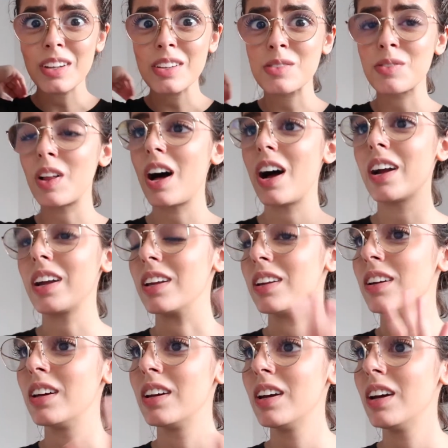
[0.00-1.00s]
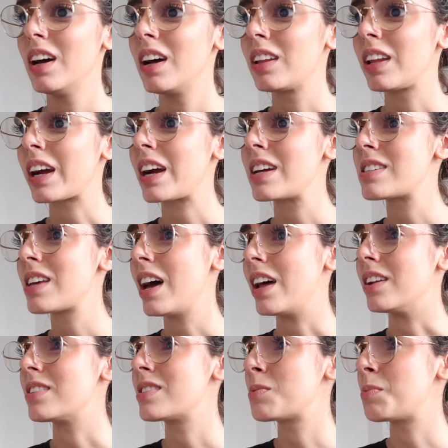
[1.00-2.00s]
this vlog and like I
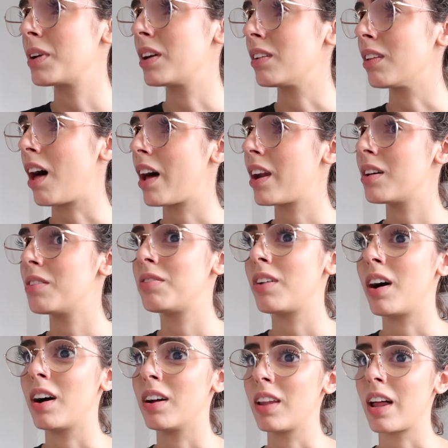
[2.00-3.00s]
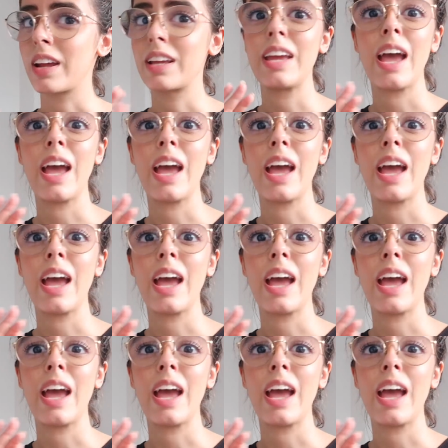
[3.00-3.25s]
said it's been a lot of uh, a lot of